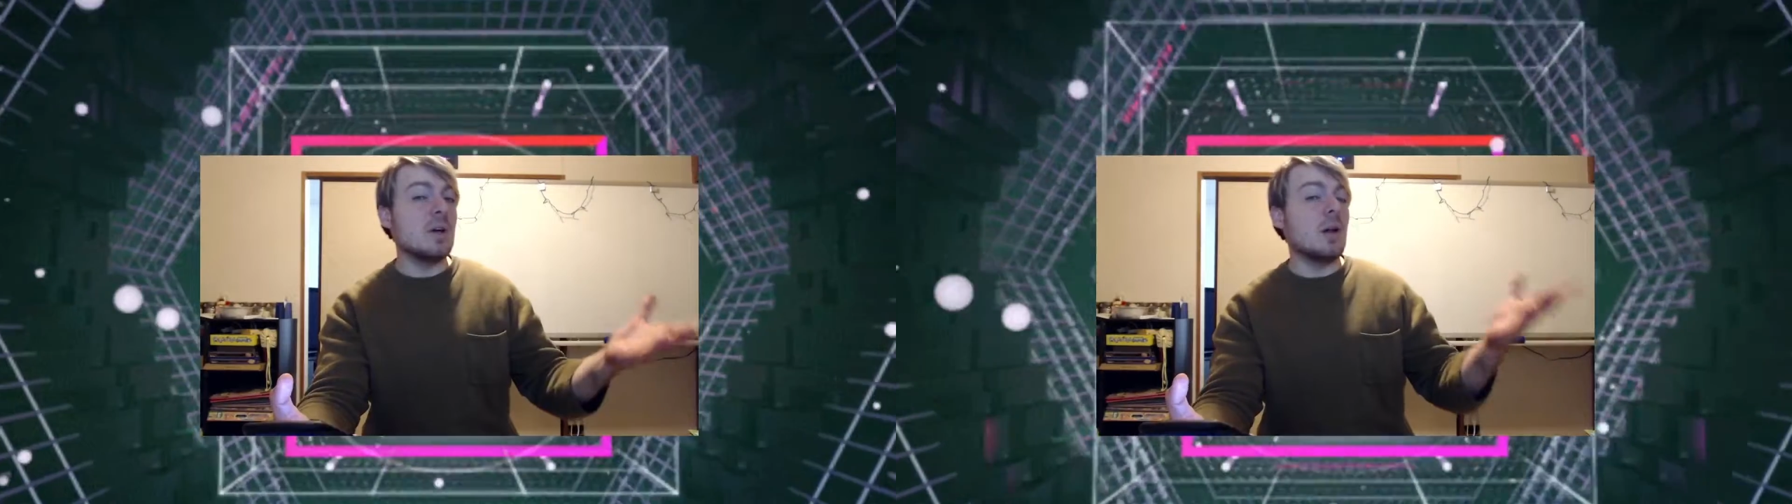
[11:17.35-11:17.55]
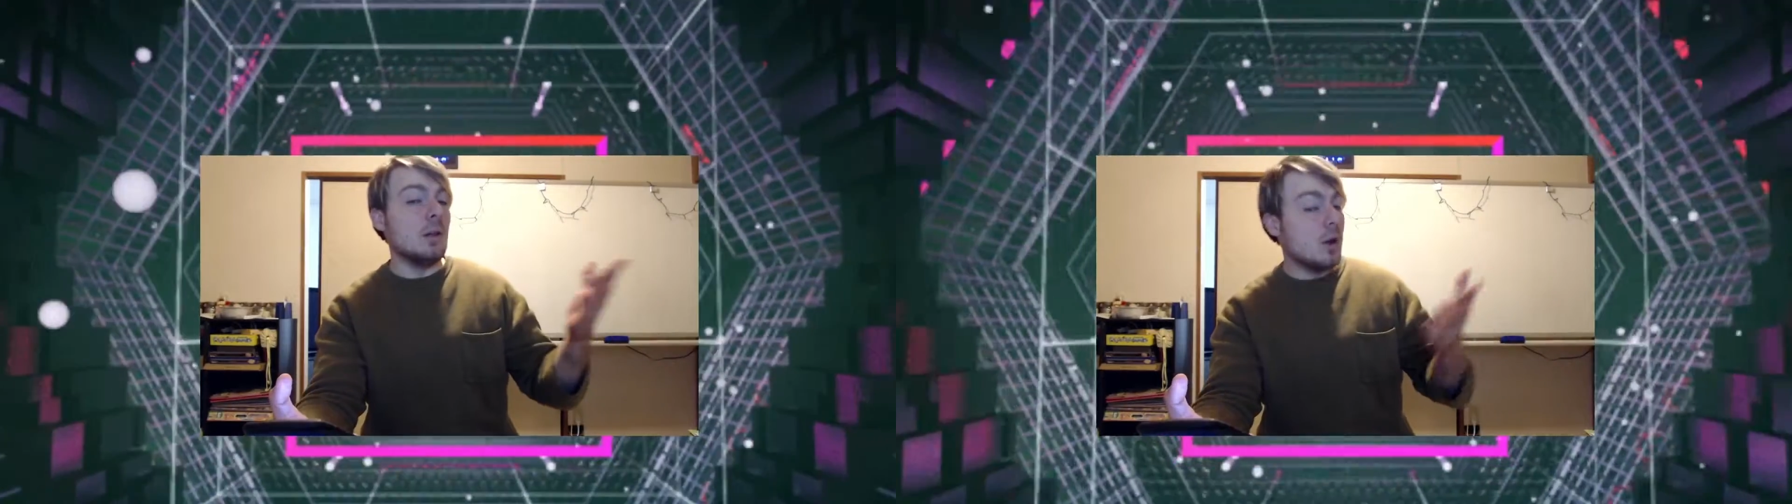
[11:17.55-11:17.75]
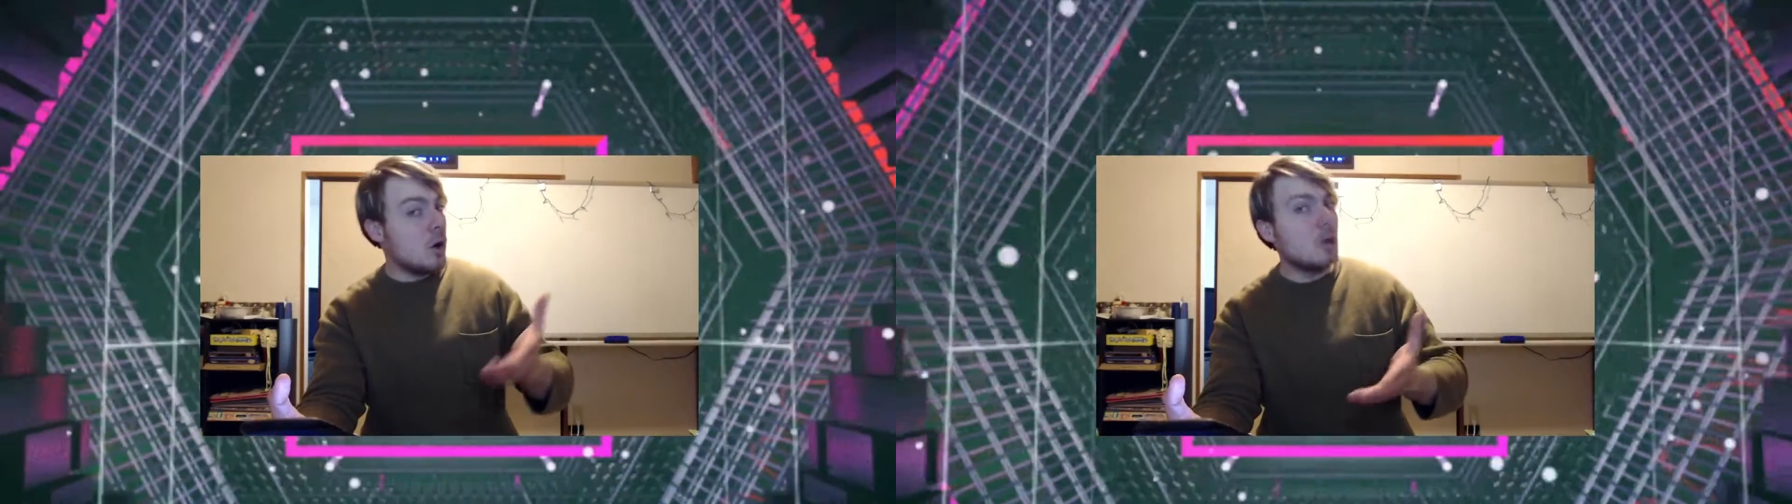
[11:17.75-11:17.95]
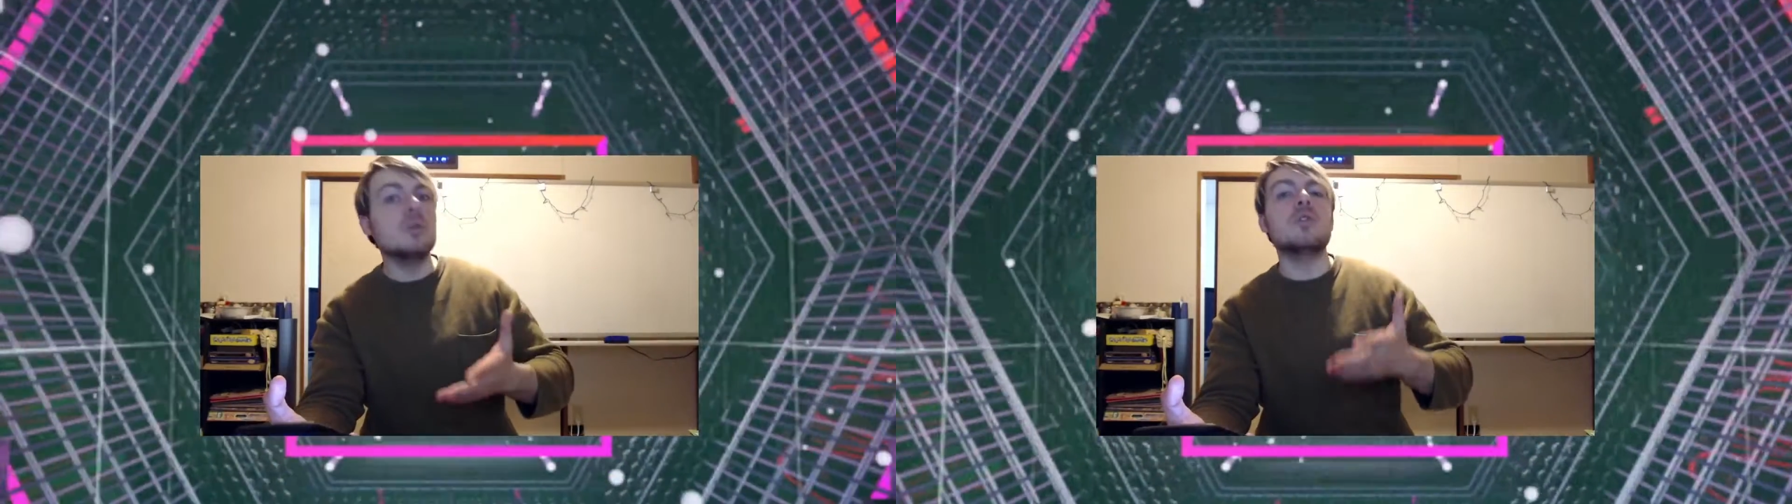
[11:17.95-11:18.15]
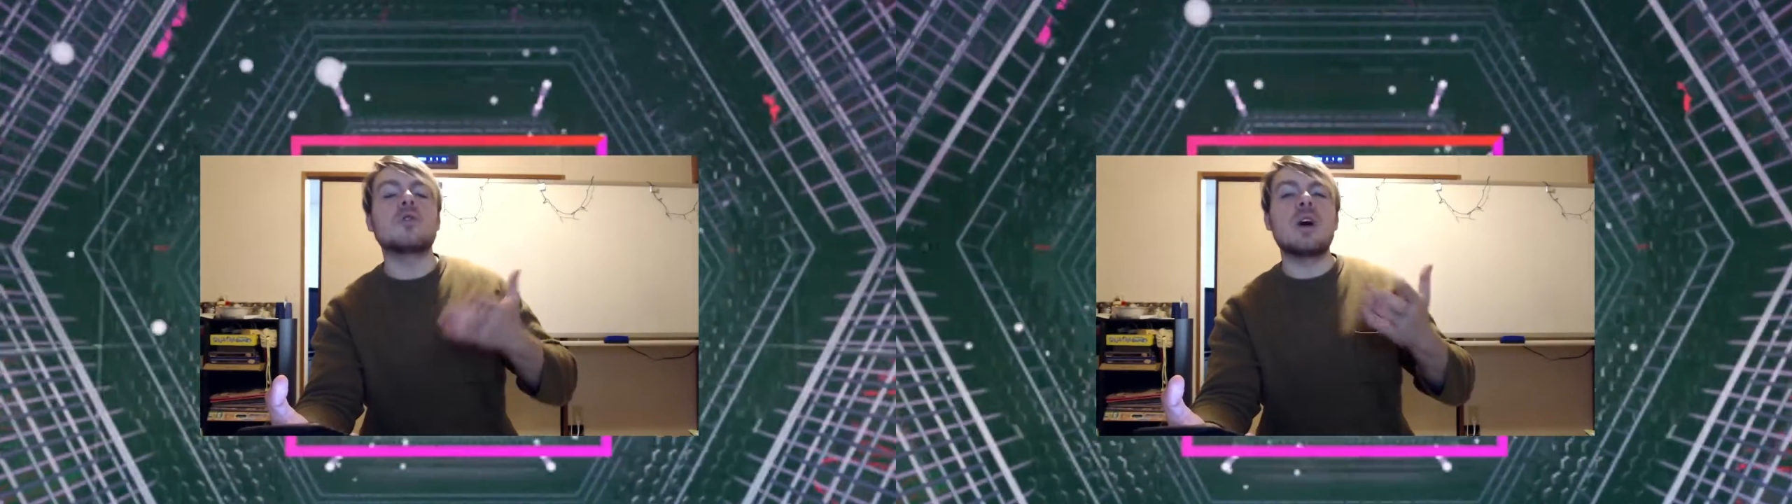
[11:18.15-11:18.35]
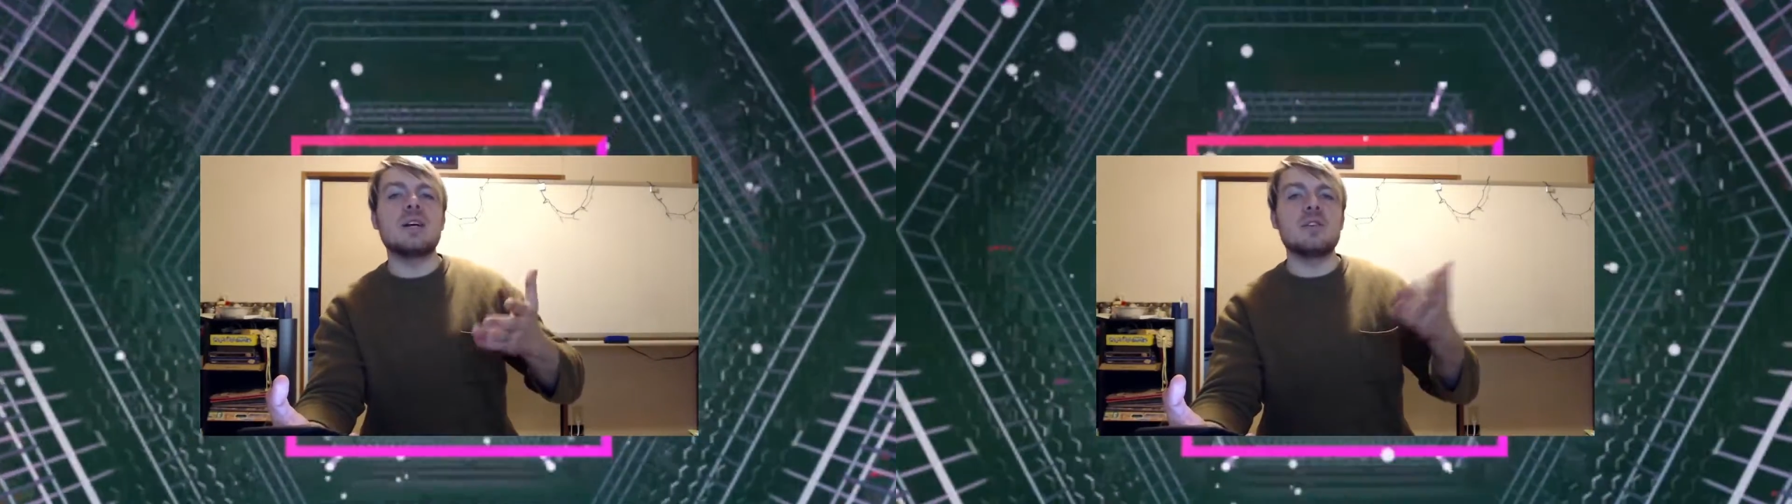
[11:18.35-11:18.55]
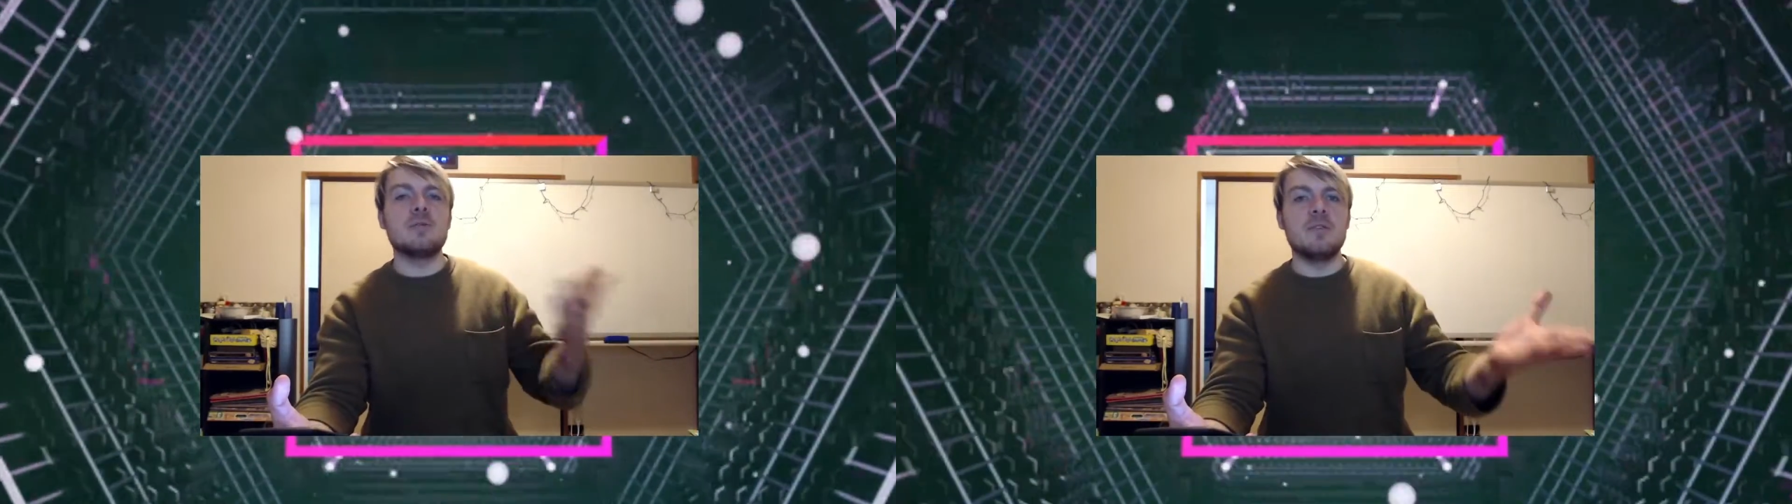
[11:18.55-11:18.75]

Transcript: along the rise of